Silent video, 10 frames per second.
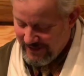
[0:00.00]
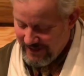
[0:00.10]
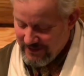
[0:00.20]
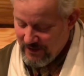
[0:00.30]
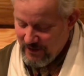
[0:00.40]
I
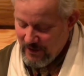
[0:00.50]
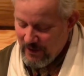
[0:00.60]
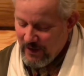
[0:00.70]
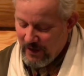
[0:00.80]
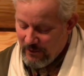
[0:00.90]
guess.
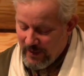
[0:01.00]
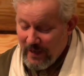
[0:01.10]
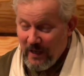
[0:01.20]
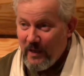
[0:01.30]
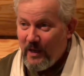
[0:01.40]
Anyway,
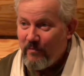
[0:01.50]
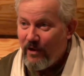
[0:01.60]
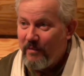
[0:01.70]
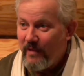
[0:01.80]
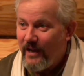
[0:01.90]
he
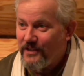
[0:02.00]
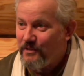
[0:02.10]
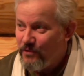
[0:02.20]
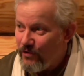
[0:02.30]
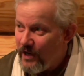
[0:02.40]
brought back
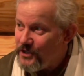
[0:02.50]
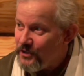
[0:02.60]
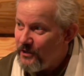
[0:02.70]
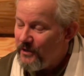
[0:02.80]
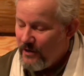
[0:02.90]
some
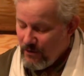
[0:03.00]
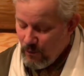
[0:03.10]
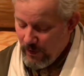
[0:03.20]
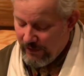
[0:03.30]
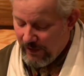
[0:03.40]
treasure
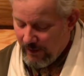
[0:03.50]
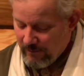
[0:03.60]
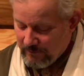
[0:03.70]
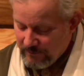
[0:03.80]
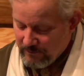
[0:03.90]
with
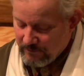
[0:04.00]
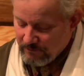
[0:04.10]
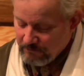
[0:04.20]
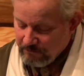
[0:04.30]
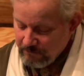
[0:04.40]
him,
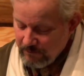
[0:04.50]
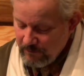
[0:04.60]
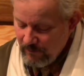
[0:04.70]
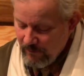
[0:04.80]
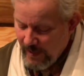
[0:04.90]

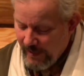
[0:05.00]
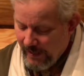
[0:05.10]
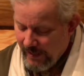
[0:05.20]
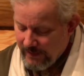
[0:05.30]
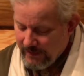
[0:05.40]

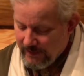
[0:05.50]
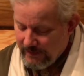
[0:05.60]
and